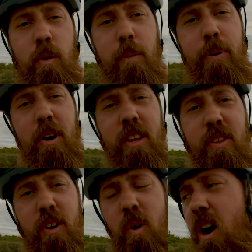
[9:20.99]
I was pulling
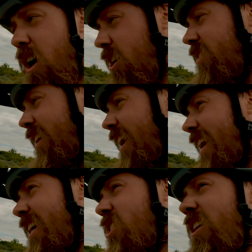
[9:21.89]
so hard that I
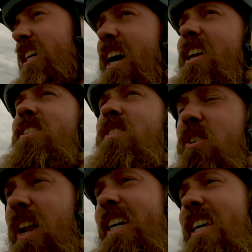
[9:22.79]
actually got
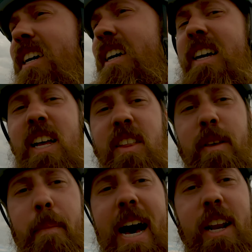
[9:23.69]
into like
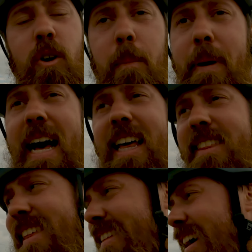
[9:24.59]
the manual
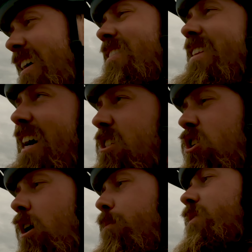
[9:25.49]
balance and then
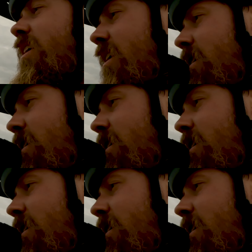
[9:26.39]
jumped.